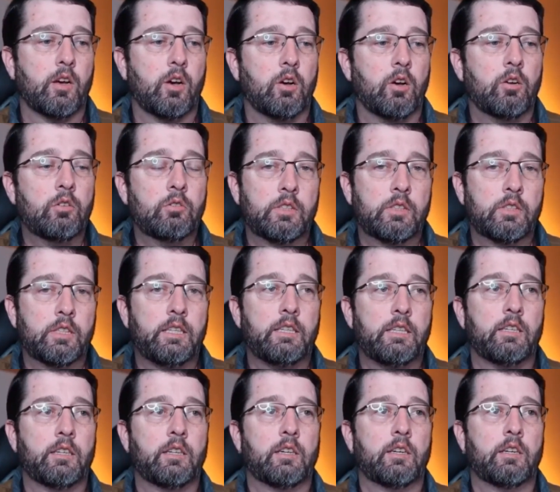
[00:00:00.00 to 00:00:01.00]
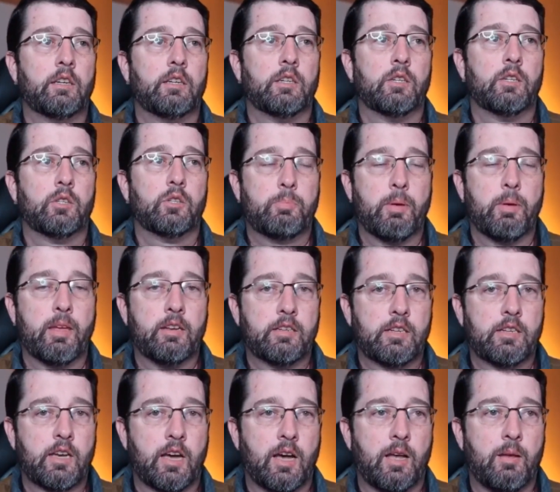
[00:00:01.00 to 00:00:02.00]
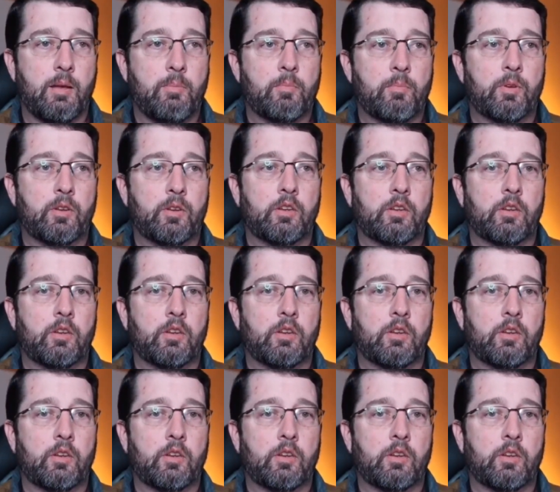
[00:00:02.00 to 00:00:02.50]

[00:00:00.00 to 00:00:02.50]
only spend time